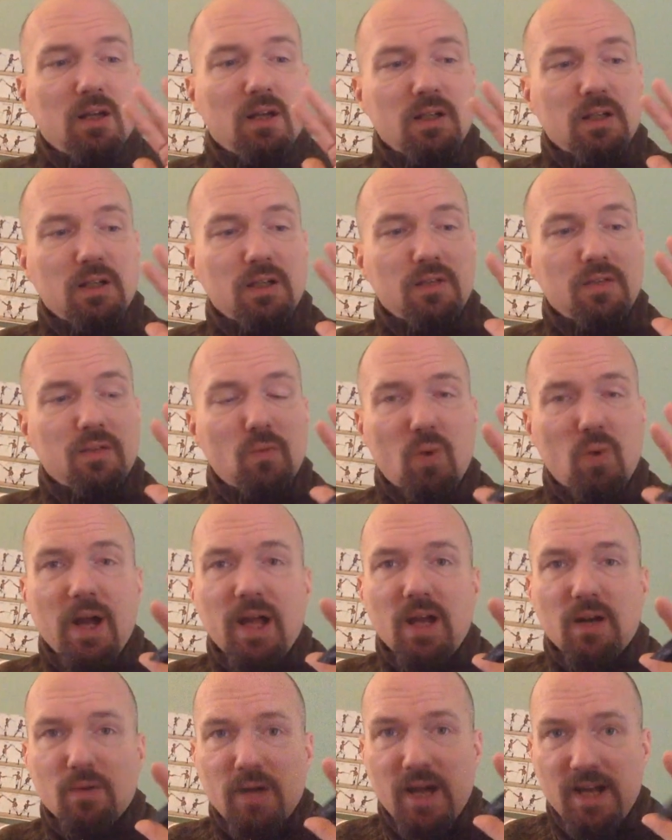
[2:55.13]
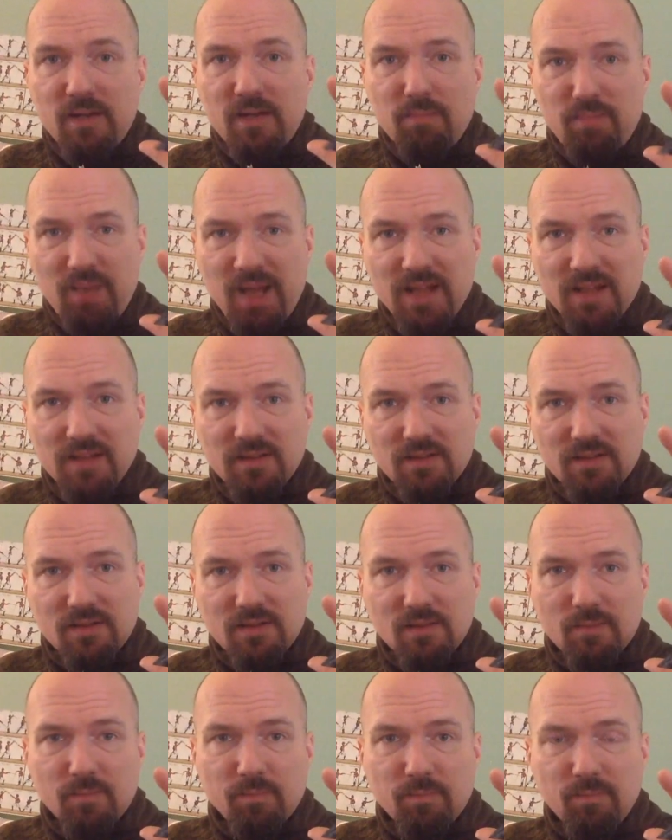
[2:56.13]
the right
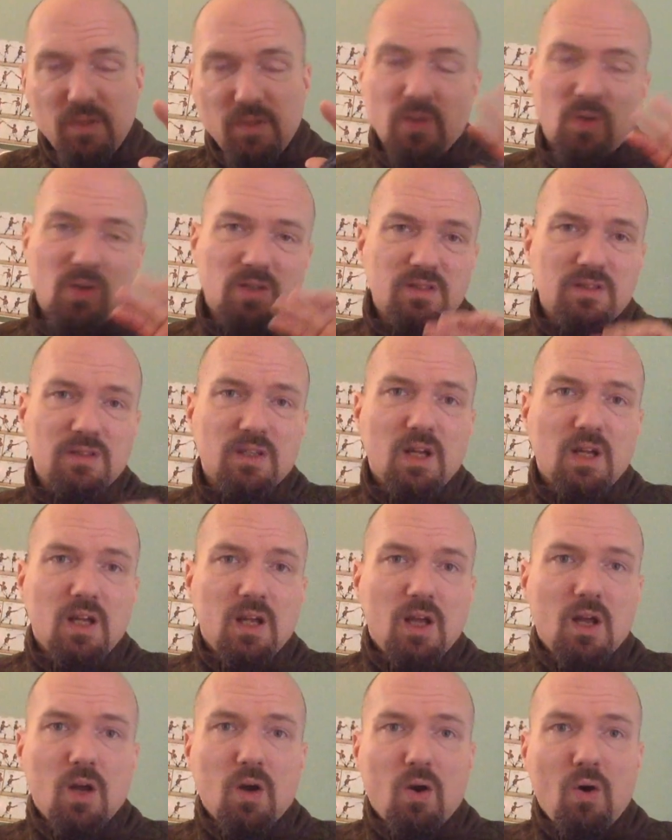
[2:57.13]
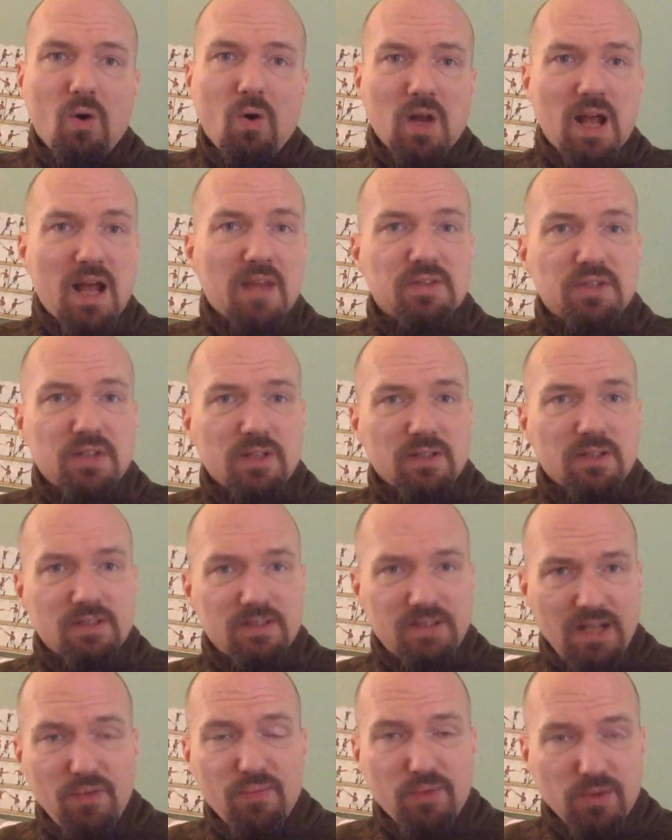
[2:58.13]
balance, because all other
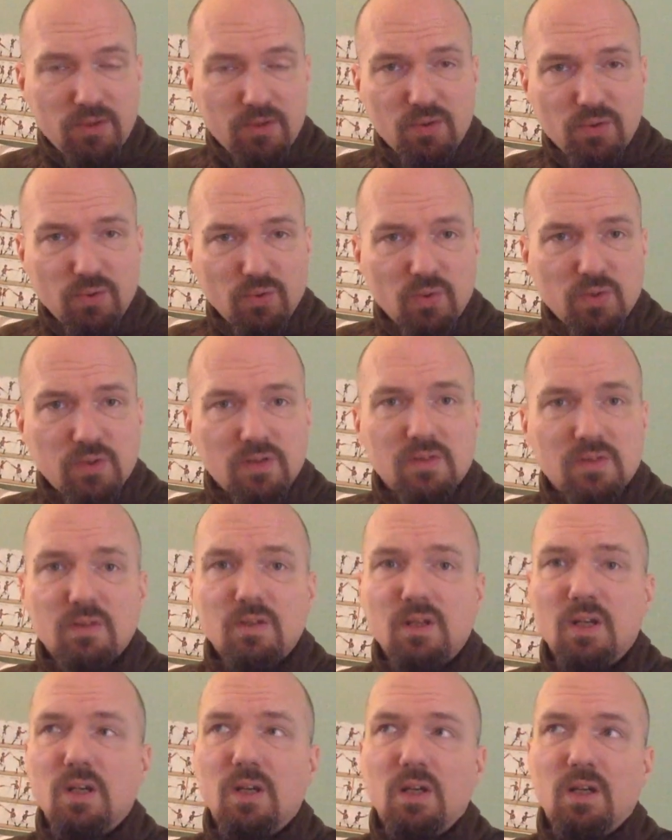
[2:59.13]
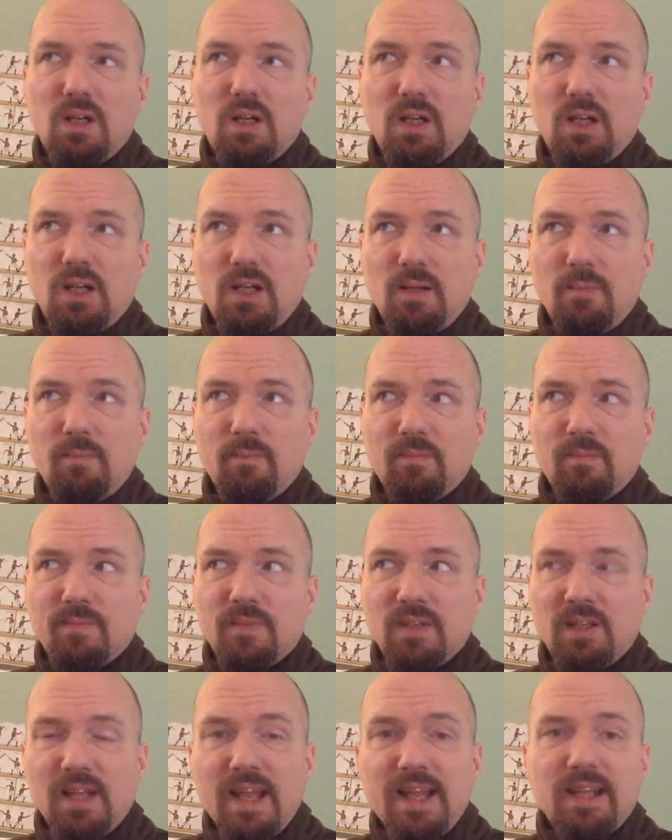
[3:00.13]
safer tools
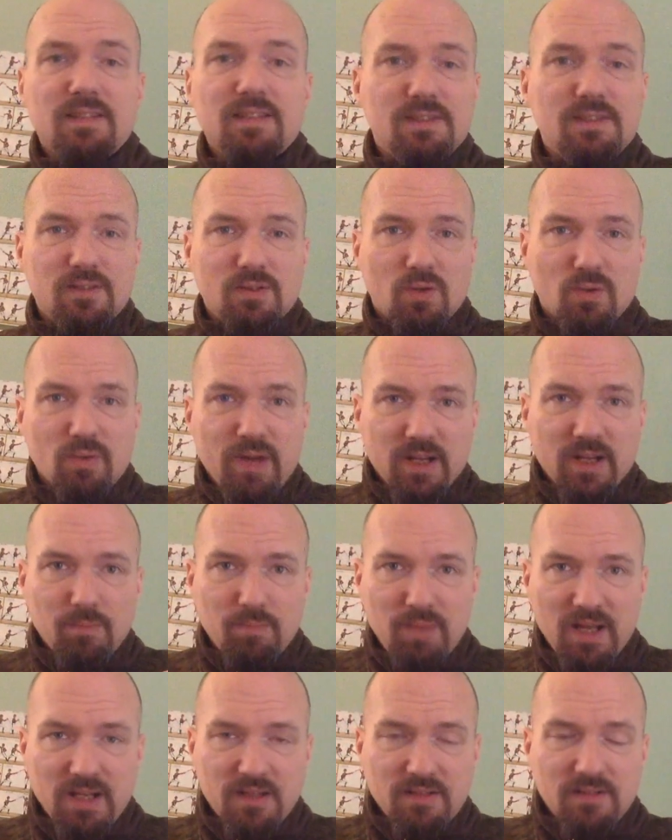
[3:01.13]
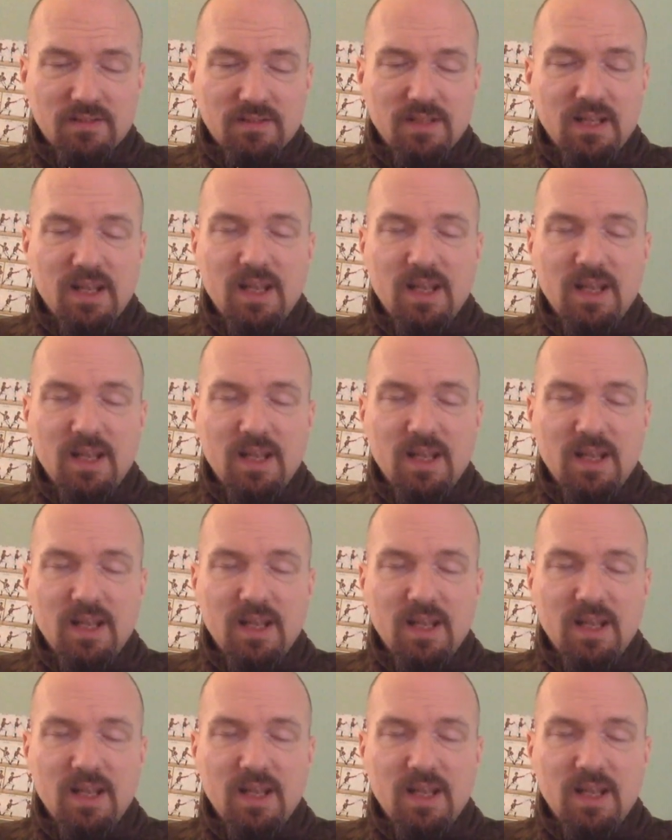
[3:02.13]
lack correct balance.